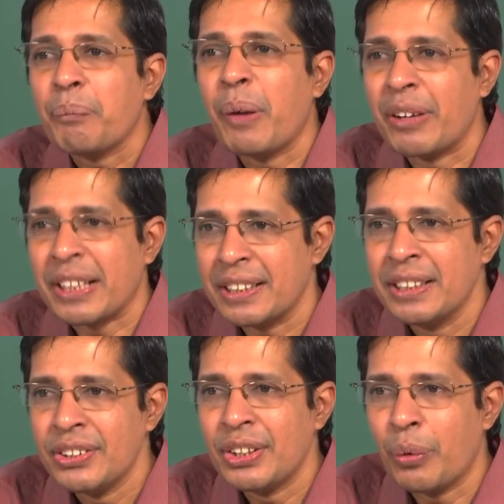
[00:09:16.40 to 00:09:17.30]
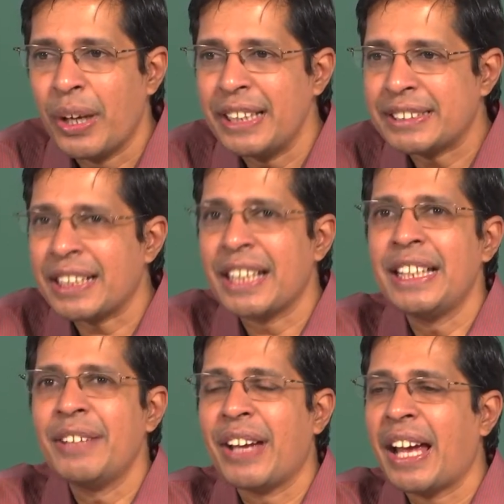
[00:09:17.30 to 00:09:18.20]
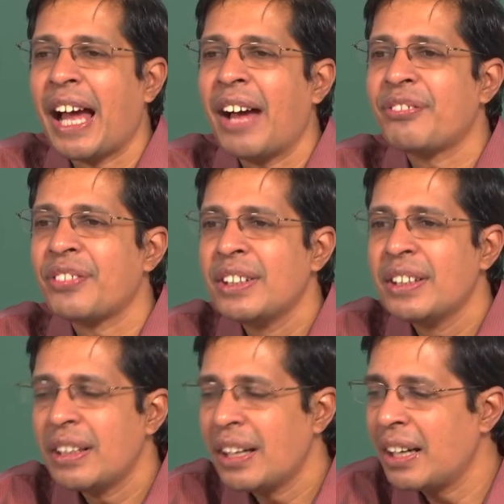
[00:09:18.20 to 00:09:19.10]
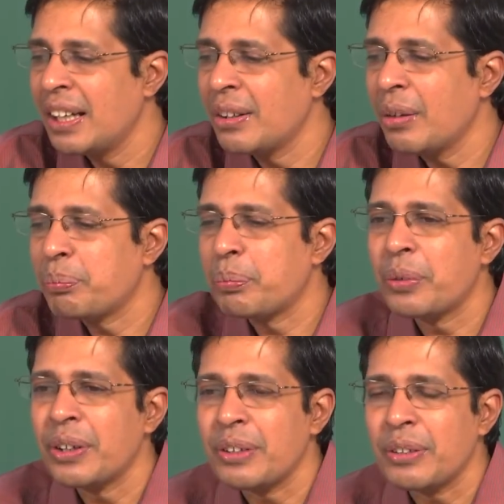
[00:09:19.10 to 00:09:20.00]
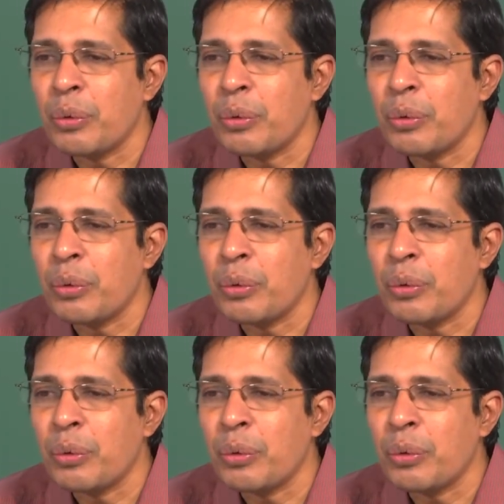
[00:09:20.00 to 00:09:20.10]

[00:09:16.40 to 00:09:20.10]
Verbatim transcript: power. See why suddenly we have uh, you know uh,